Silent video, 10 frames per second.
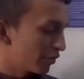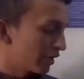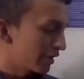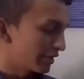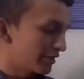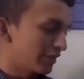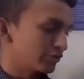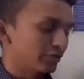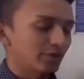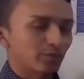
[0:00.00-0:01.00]
more than
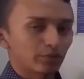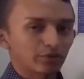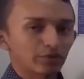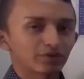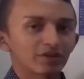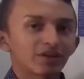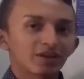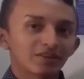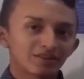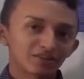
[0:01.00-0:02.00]
actually produce.
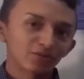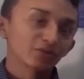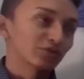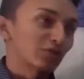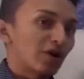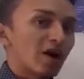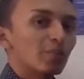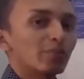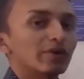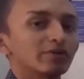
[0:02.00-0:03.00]
This also
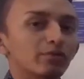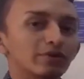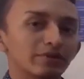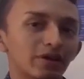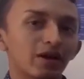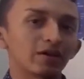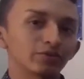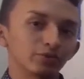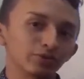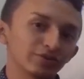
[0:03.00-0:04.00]
happens with the
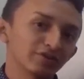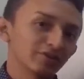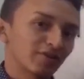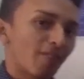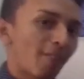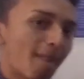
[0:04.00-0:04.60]
adults.